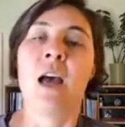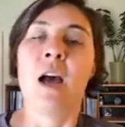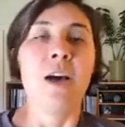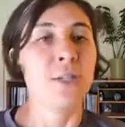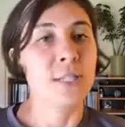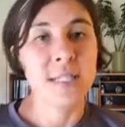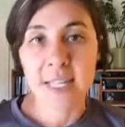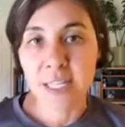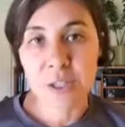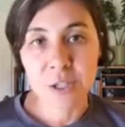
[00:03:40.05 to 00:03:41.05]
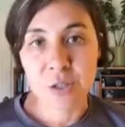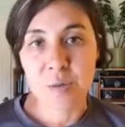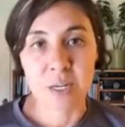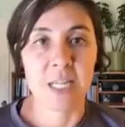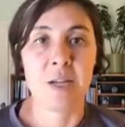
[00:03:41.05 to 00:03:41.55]
I'll just send it to you
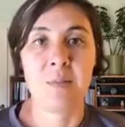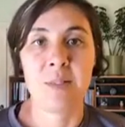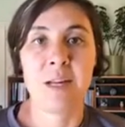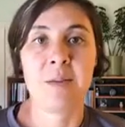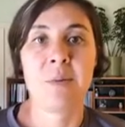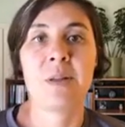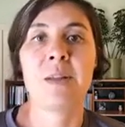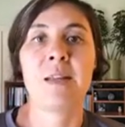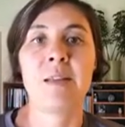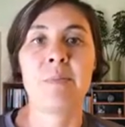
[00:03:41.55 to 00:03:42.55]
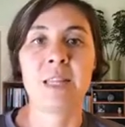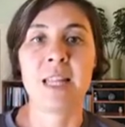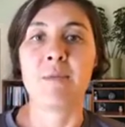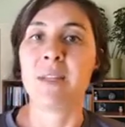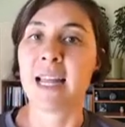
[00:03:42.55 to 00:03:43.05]
when it comes up, but
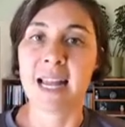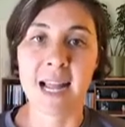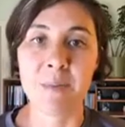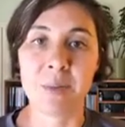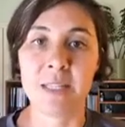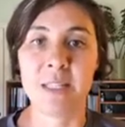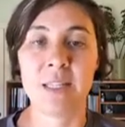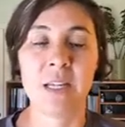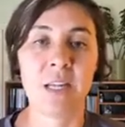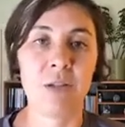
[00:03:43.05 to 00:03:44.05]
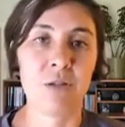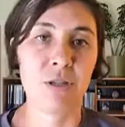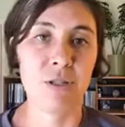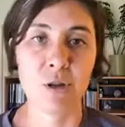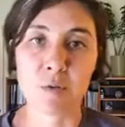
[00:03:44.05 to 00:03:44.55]
then when that happens, you're
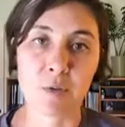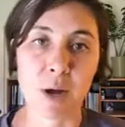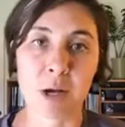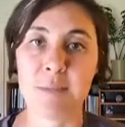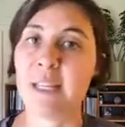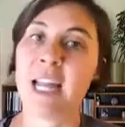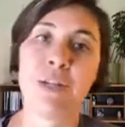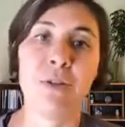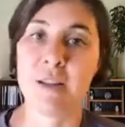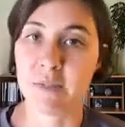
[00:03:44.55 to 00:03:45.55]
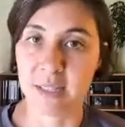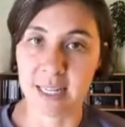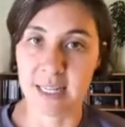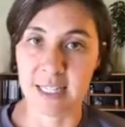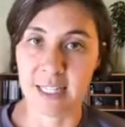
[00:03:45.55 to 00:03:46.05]
just overwhelmed and you never
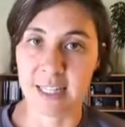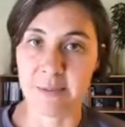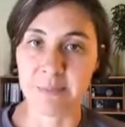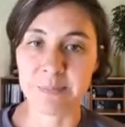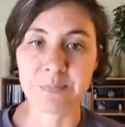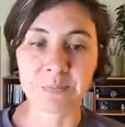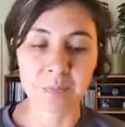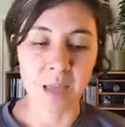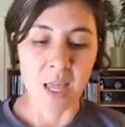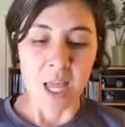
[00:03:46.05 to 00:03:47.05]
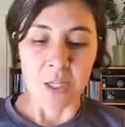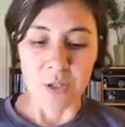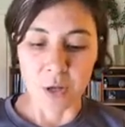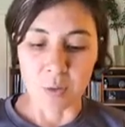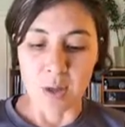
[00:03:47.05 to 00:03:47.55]
send it to them.
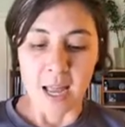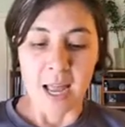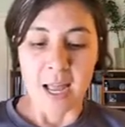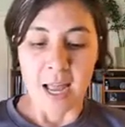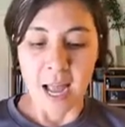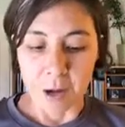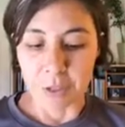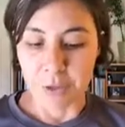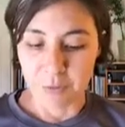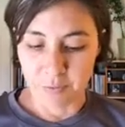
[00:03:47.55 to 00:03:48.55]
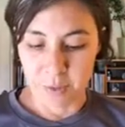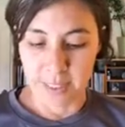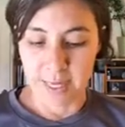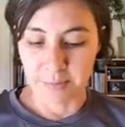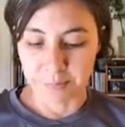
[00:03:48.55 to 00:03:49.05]
So how do you avoid
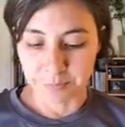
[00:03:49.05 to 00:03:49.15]
that?